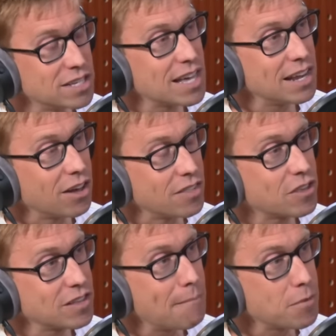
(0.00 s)
is that like?
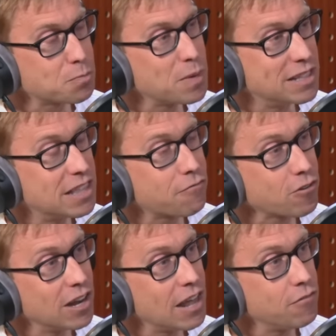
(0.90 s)
Because that must be a
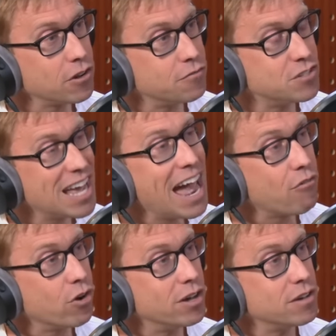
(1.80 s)
different level of
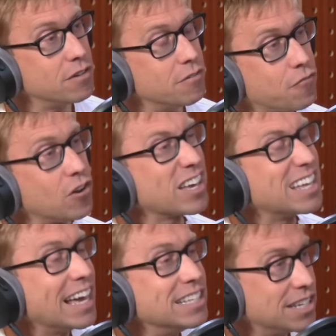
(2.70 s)
terror for like
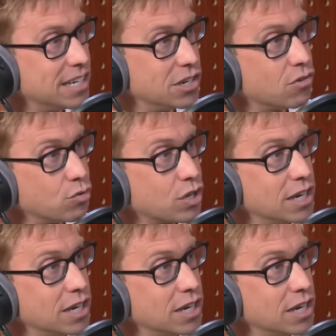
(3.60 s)
an 18-year-old